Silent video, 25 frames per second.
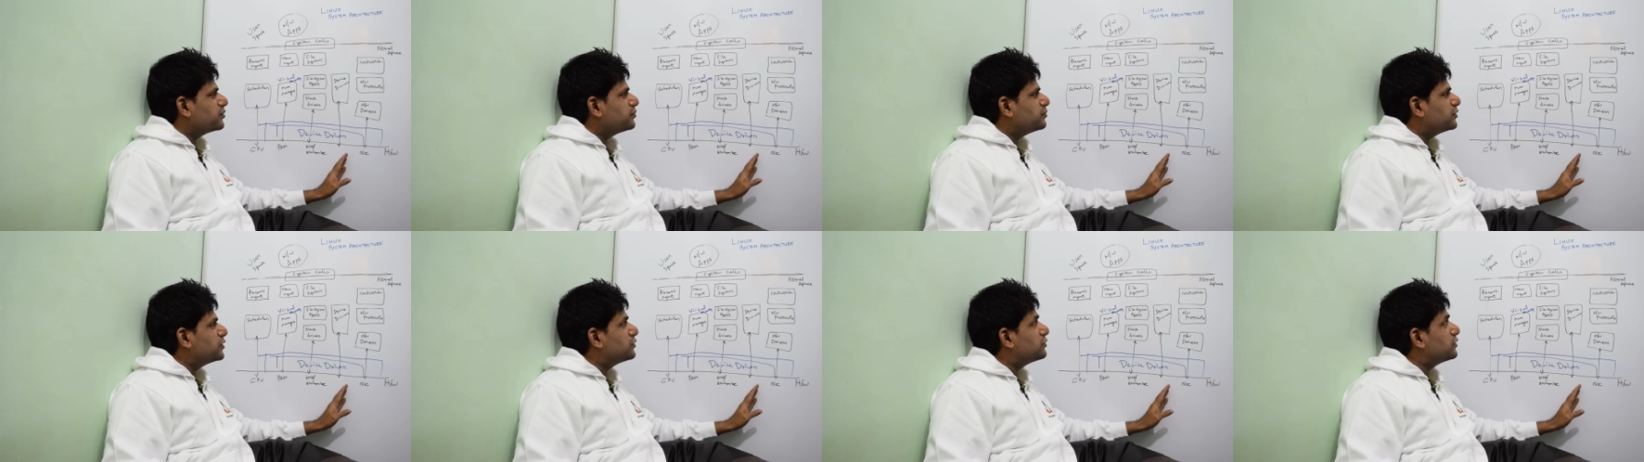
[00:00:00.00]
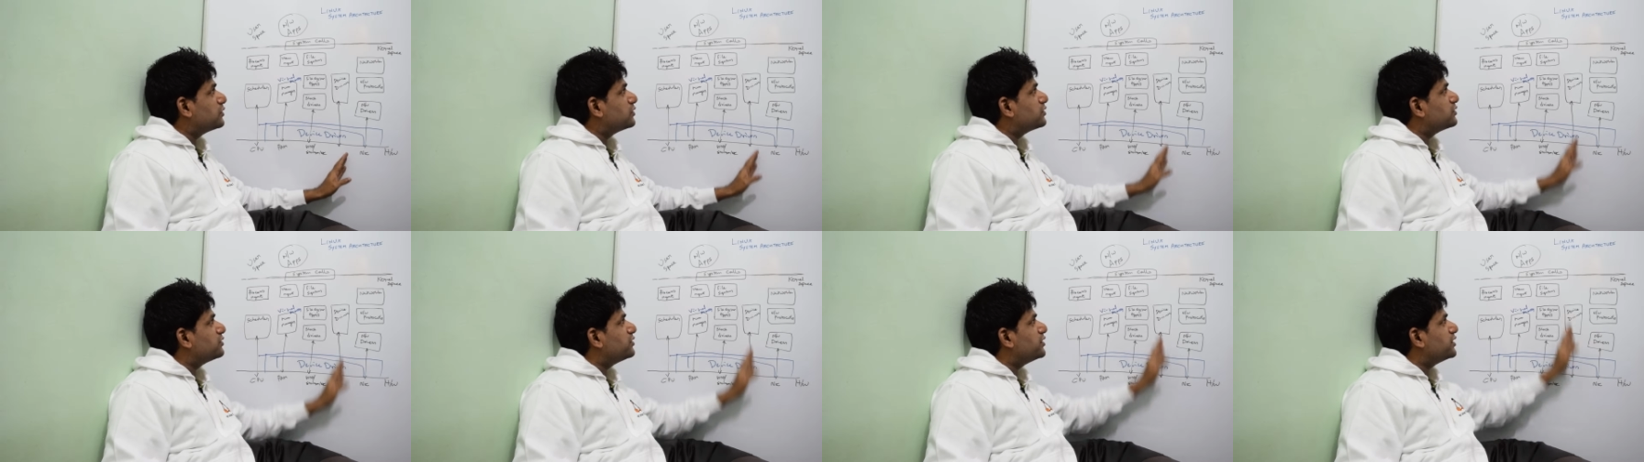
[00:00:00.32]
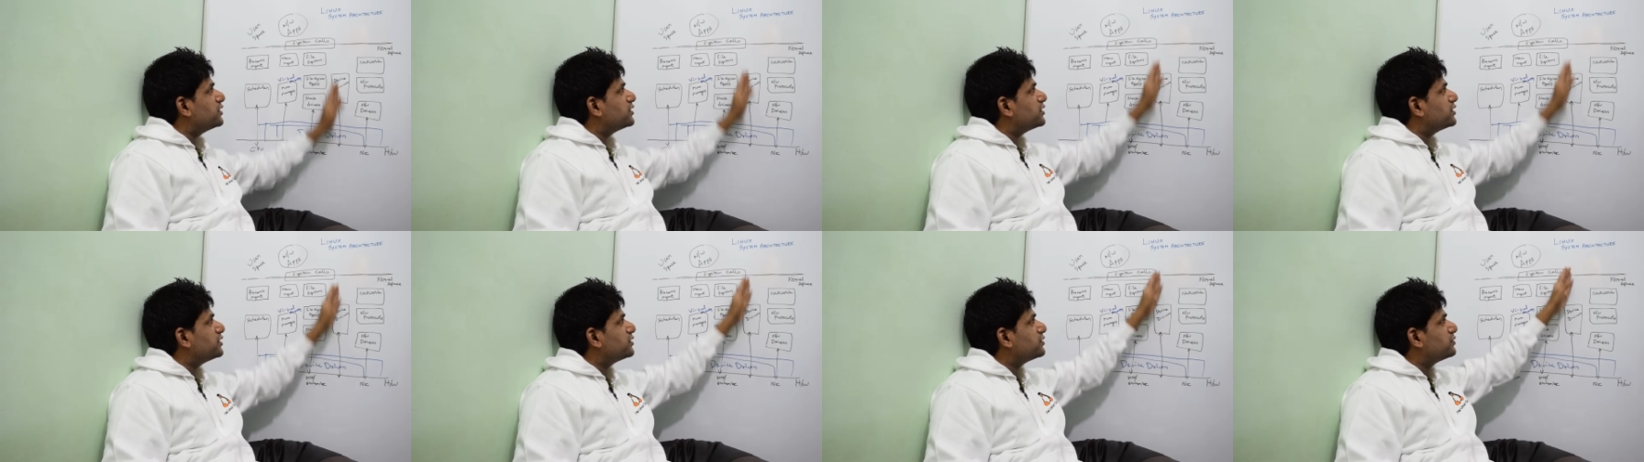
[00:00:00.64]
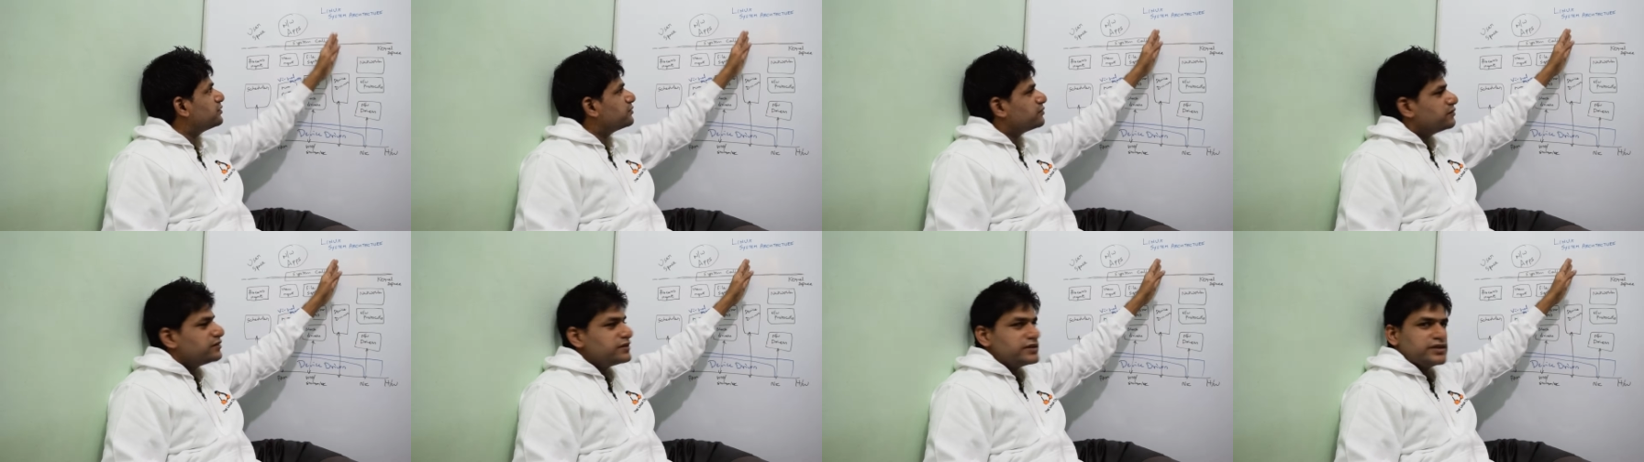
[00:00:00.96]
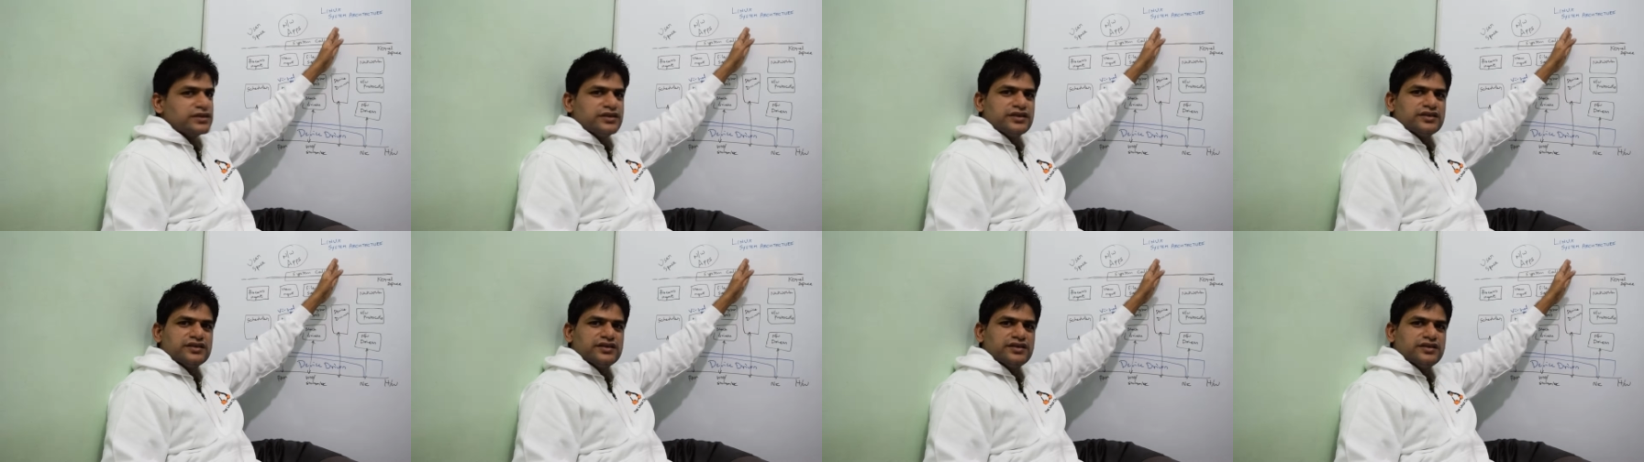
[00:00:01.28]
before you enter
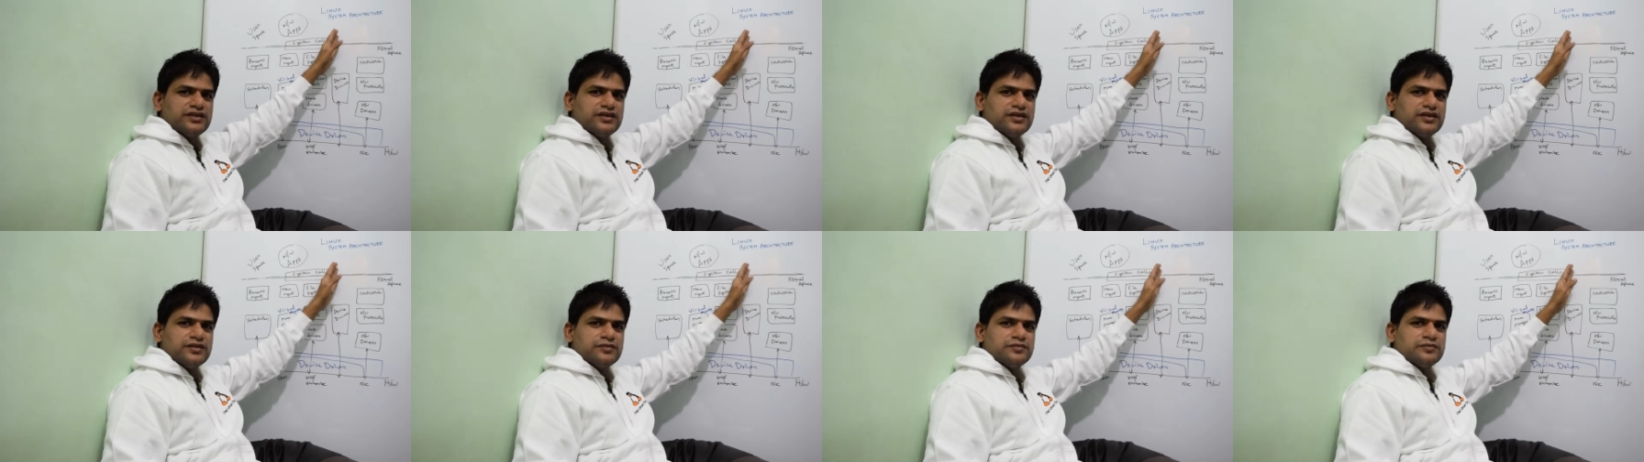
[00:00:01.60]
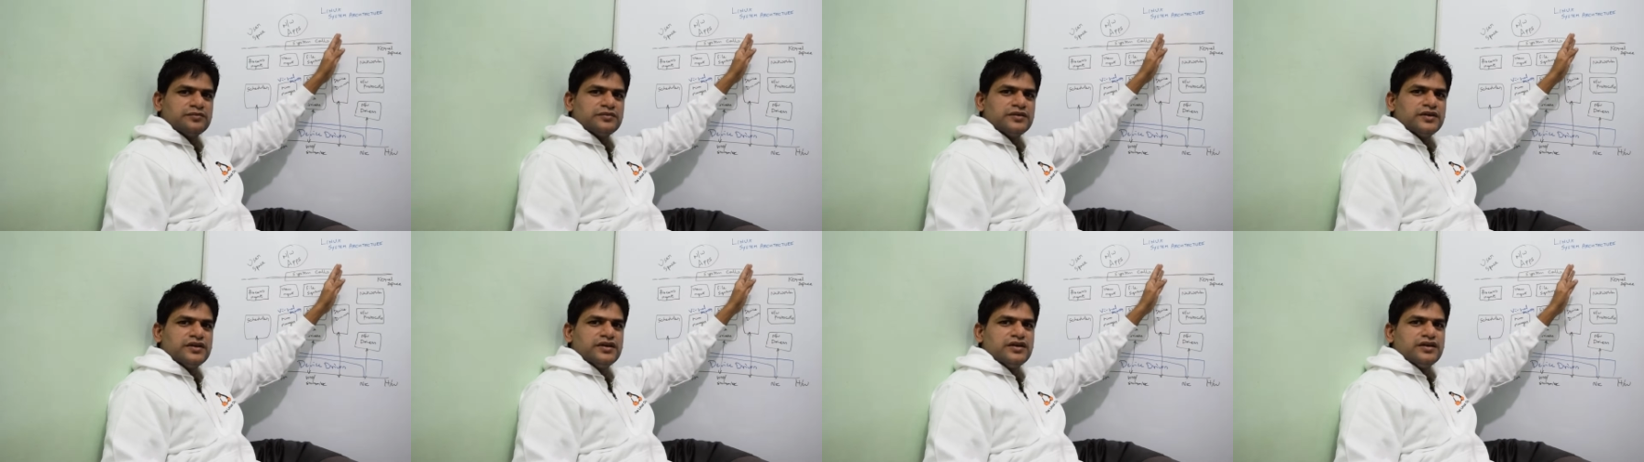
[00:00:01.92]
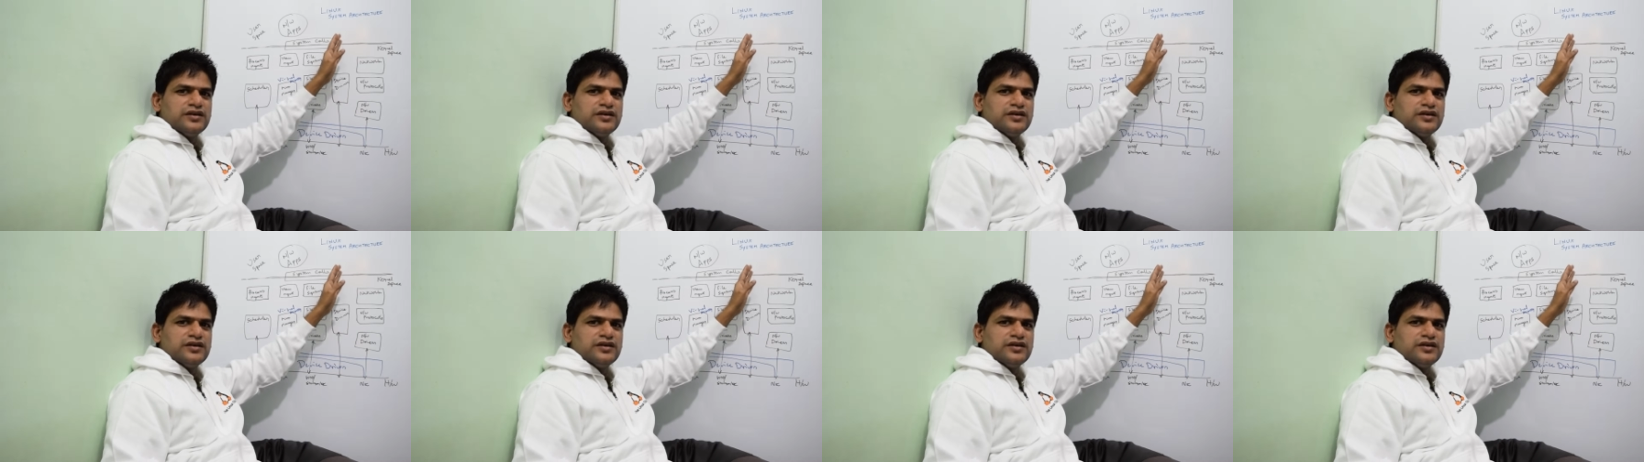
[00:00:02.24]
towards the system